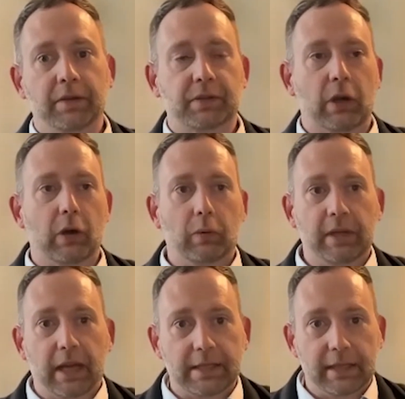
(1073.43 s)
So
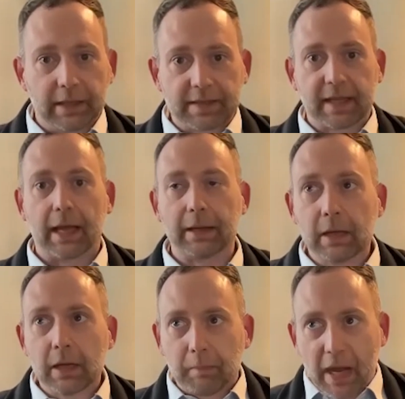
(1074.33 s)
the idea is
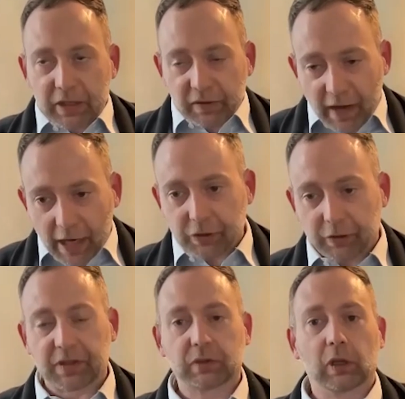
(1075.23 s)
that
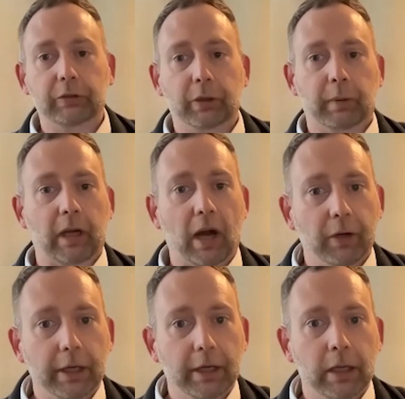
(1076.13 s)
manufacturing is slowly
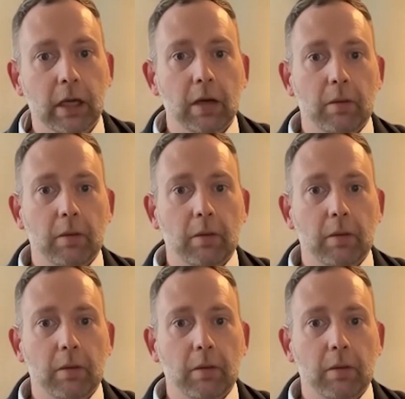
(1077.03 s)
recovering,